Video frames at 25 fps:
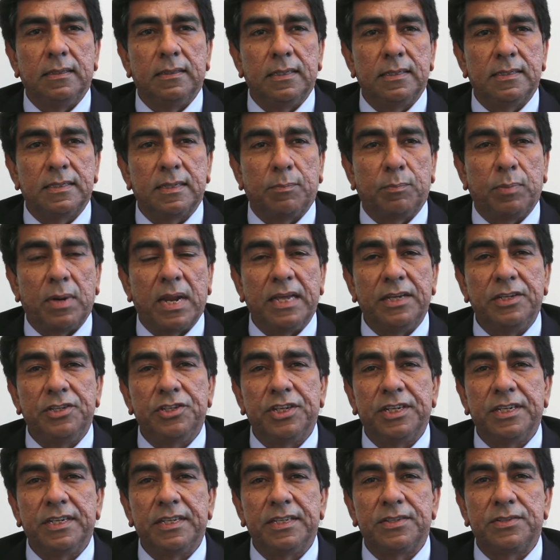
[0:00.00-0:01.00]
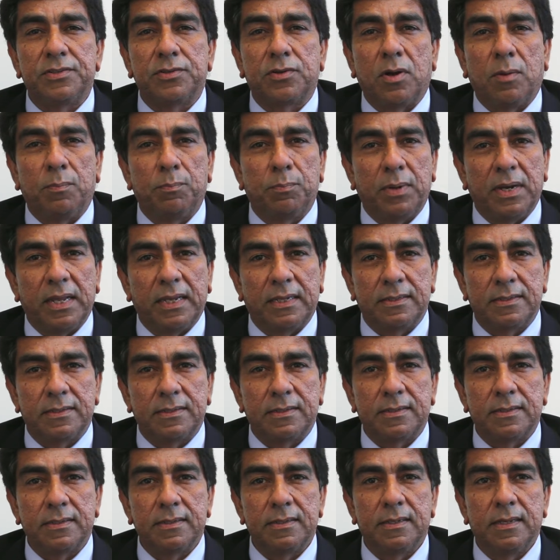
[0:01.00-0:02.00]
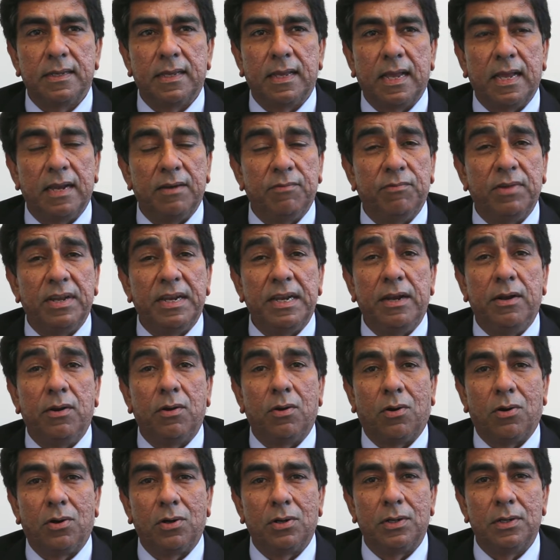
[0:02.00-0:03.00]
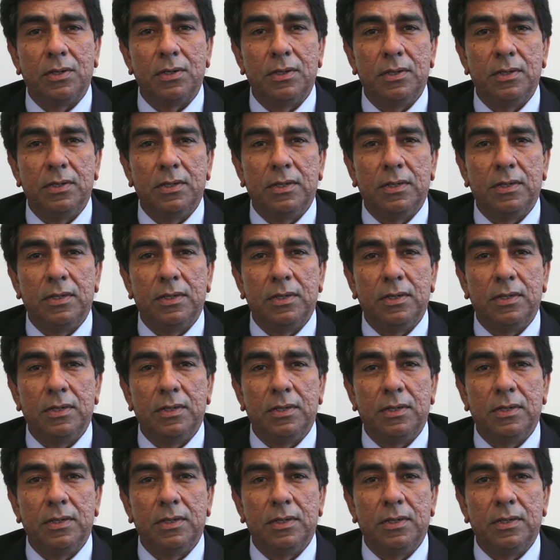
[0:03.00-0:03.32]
supply chain is complex and very long.